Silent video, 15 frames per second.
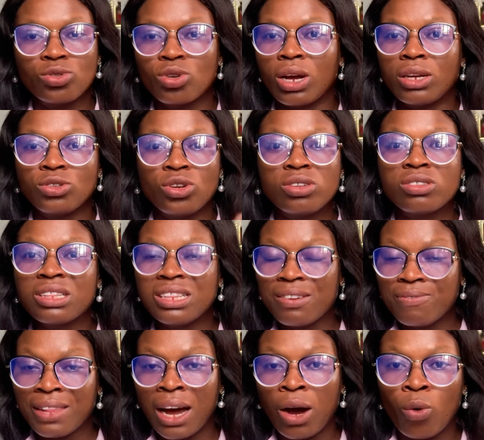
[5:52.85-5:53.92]
you can just
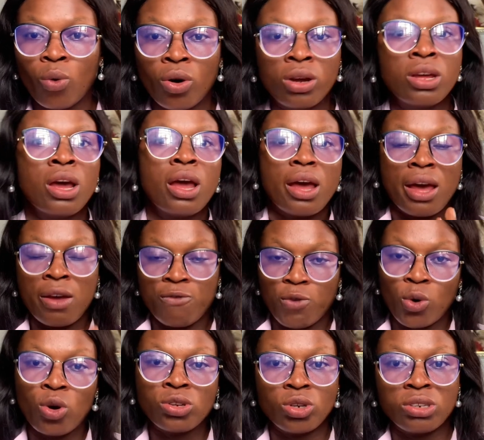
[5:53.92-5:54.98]
leave that one and
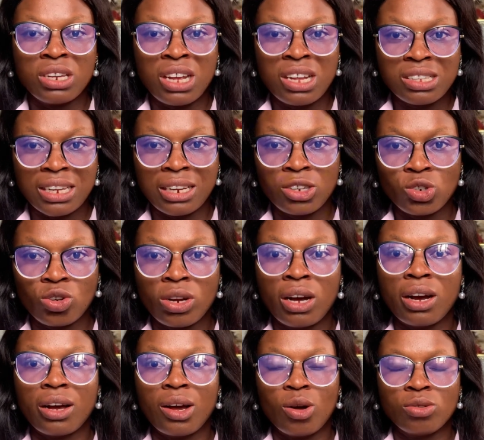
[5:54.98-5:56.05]
focus on the international
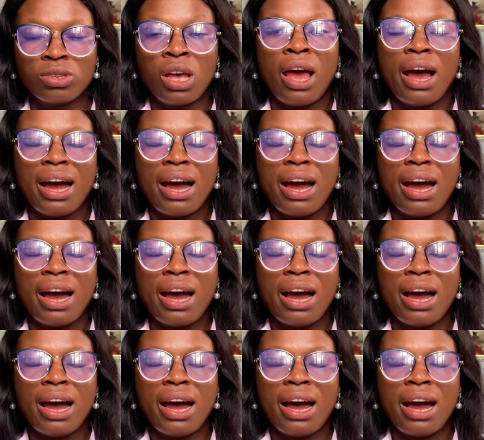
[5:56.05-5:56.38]
account.